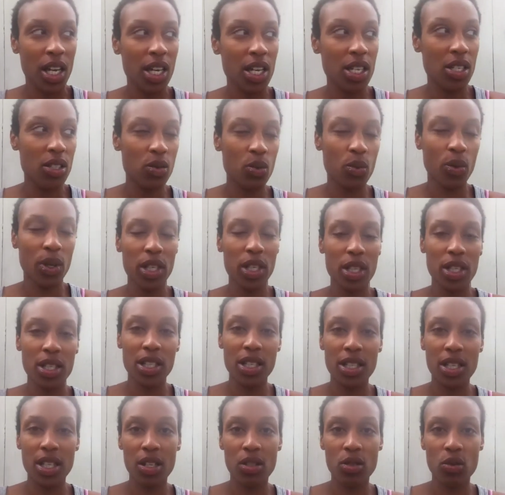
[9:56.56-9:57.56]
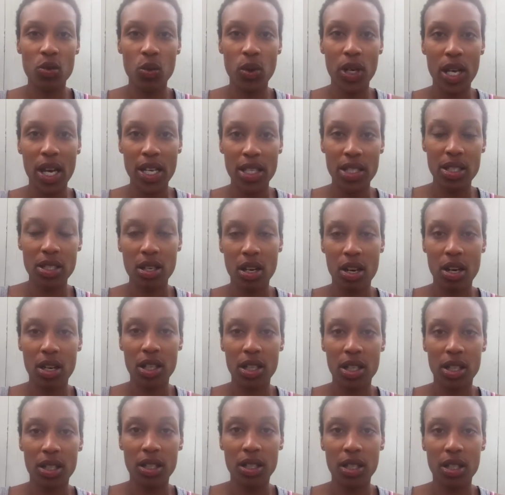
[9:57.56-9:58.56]
is one of the things before I
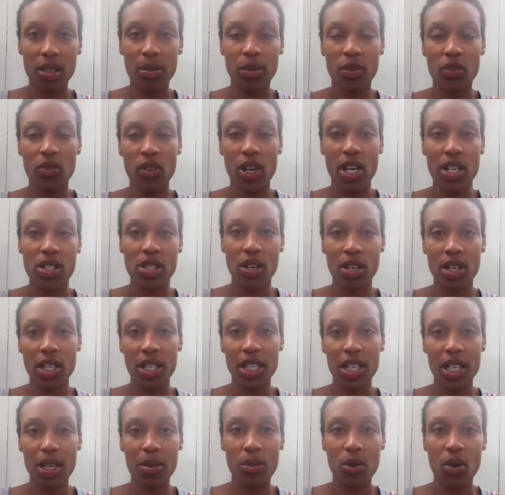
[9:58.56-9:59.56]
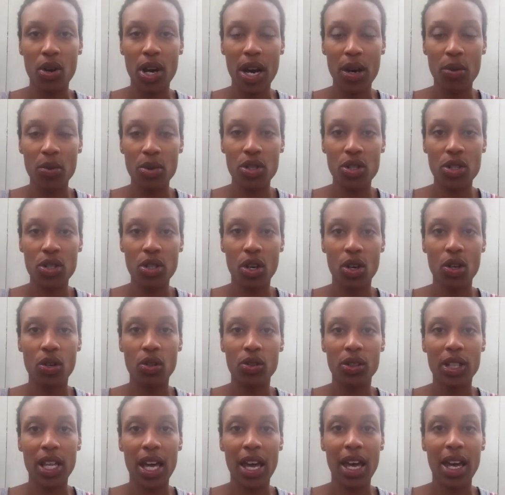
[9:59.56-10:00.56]
started chemo, I was
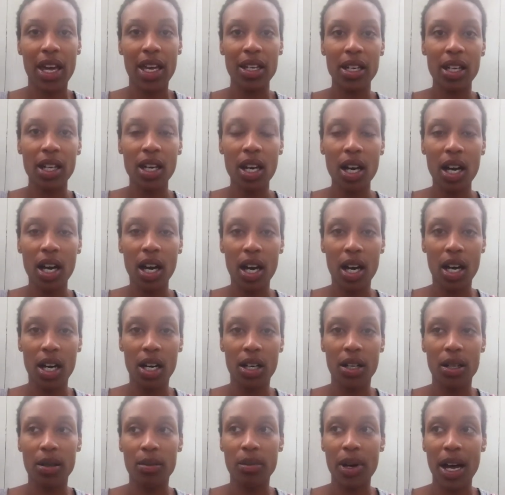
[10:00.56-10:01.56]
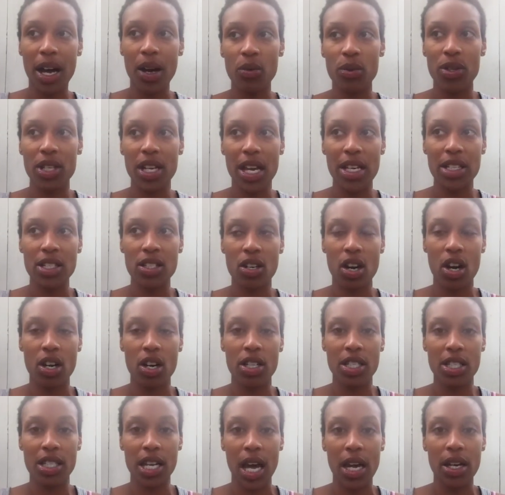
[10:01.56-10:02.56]
told that I would not
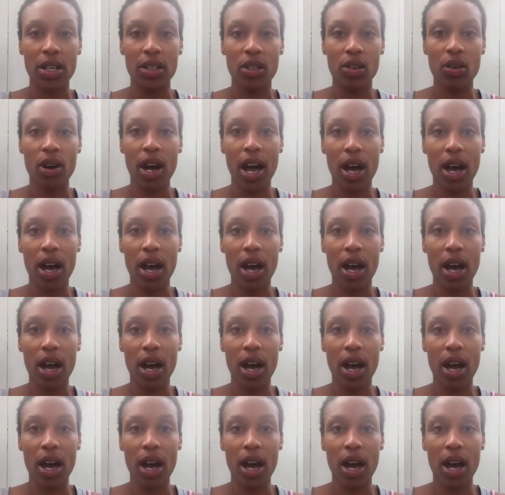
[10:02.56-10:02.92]
start a cycle.